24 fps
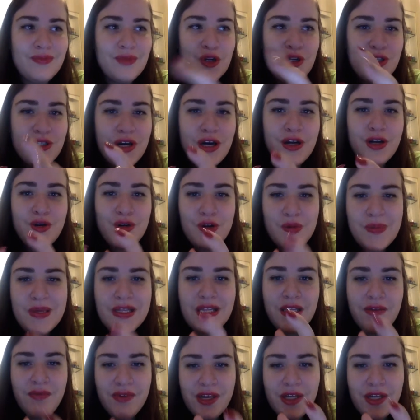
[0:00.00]
her daughter would be
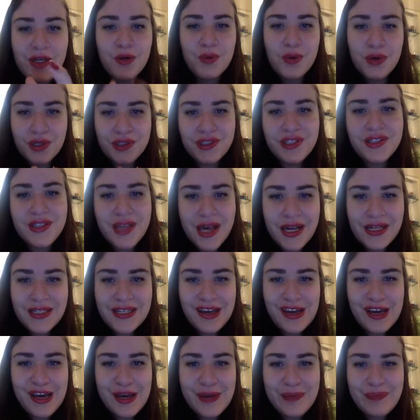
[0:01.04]
living in a world at that
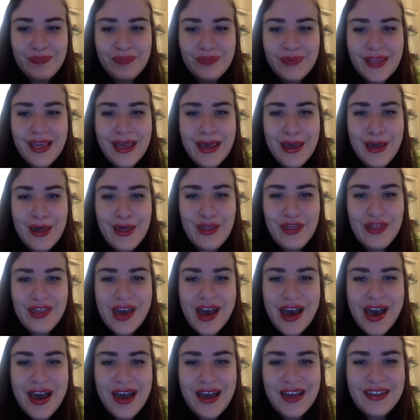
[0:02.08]
time
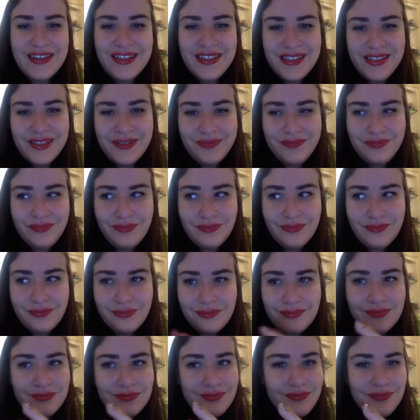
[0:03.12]
that
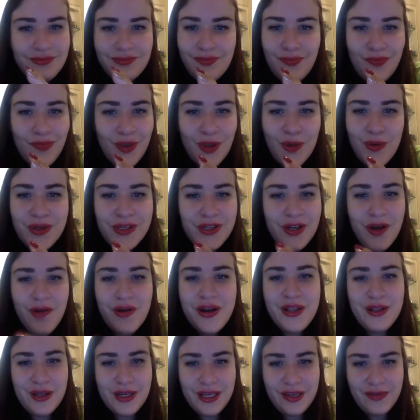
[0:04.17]
was
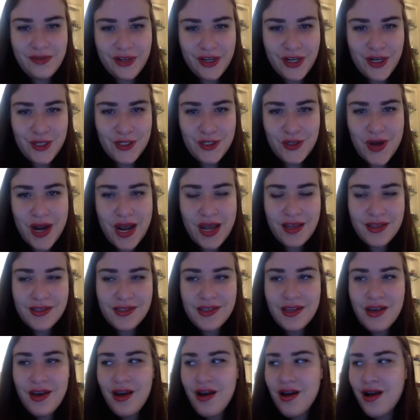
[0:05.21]
already looking for her
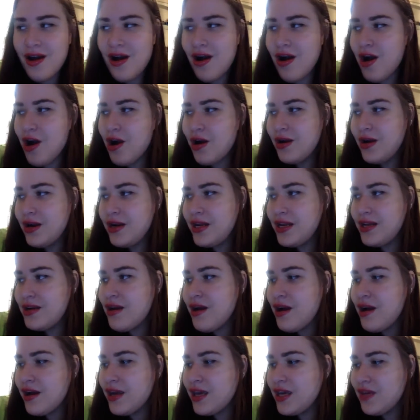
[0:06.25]
strengths, already
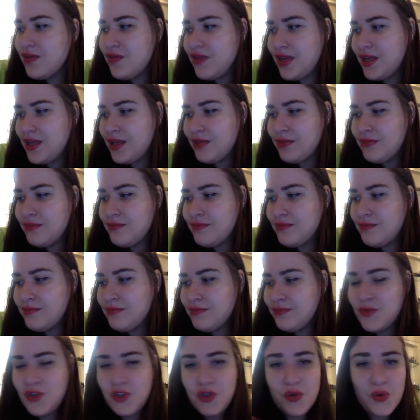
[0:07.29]
not giving
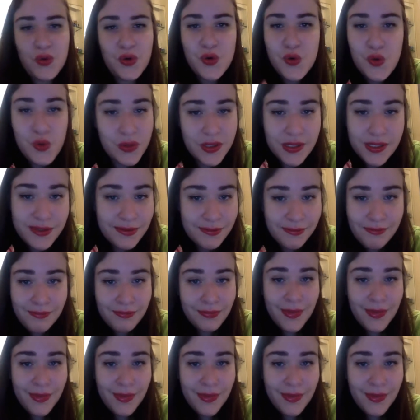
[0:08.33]
two hoots